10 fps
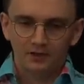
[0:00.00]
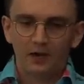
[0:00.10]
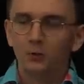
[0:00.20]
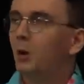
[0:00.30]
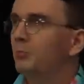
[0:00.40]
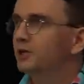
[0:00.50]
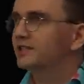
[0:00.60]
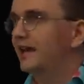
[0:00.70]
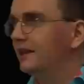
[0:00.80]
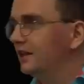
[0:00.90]
Now, one
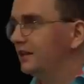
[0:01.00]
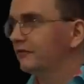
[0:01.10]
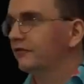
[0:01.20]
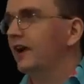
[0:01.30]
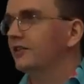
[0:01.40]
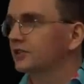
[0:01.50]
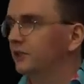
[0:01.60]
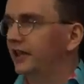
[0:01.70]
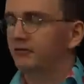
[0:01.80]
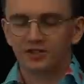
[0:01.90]
battalion in France,
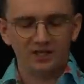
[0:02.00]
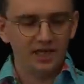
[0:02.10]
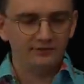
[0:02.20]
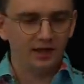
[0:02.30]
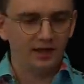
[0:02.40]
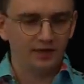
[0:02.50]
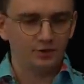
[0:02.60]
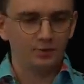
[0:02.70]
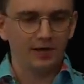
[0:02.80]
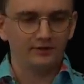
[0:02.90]
when they received a
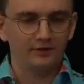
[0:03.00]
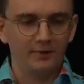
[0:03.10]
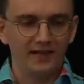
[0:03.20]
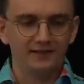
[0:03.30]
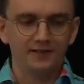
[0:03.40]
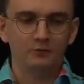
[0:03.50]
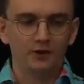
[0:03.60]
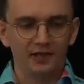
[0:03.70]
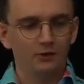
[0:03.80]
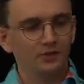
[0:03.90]
large draft of men, did what
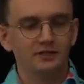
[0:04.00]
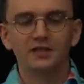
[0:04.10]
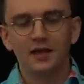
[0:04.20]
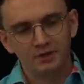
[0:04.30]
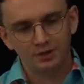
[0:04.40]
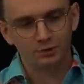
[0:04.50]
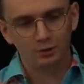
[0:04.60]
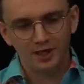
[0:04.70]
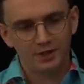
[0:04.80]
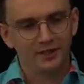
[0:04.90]
they called a
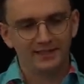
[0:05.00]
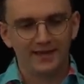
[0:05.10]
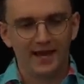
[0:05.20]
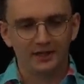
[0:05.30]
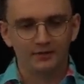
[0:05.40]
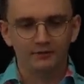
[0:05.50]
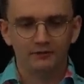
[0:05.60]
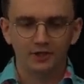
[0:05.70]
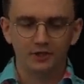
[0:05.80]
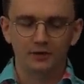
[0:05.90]
demonstration attack for
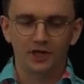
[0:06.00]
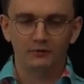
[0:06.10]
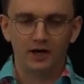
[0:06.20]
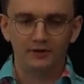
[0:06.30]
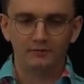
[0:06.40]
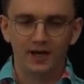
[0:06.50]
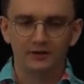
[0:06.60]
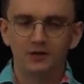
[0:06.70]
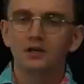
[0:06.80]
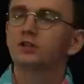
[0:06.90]
the newly arrived men
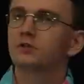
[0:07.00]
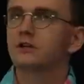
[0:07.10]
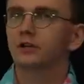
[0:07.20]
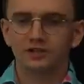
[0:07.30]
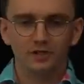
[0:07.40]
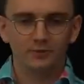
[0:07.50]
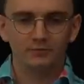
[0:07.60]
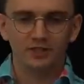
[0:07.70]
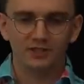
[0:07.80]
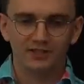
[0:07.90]
to accustom
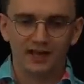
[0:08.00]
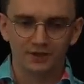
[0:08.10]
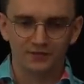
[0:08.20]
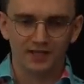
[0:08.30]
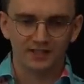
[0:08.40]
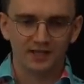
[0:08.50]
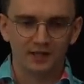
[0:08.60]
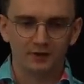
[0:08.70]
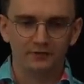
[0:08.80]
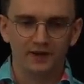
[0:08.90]
them to the sounds of
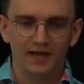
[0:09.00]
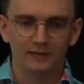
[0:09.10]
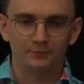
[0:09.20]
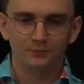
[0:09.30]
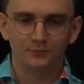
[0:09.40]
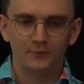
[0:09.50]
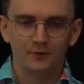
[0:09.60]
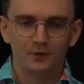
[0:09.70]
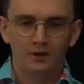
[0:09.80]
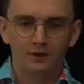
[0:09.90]
artillery fire.
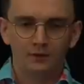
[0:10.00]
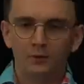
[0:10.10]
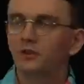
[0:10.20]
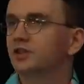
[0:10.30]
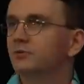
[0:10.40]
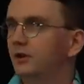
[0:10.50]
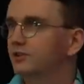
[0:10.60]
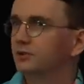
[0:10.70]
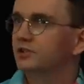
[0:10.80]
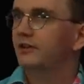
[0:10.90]
What this
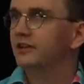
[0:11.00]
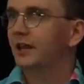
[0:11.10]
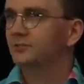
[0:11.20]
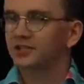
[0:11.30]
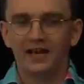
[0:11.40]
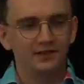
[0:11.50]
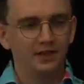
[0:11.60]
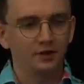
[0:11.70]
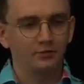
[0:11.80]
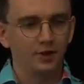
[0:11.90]
was was having them stand in
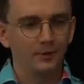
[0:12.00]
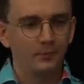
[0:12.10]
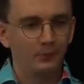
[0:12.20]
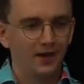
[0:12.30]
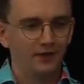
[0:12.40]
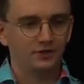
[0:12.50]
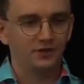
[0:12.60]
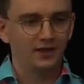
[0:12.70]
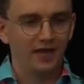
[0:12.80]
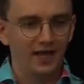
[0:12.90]
a group
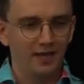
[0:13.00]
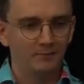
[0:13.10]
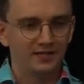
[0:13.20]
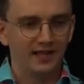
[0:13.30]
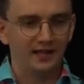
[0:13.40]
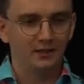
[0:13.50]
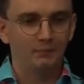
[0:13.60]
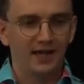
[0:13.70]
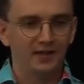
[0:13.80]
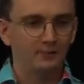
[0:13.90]
whilst the battalion
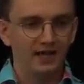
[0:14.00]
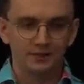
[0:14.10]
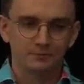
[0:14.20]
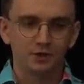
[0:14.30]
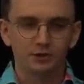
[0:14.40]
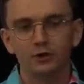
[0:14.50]
band made as much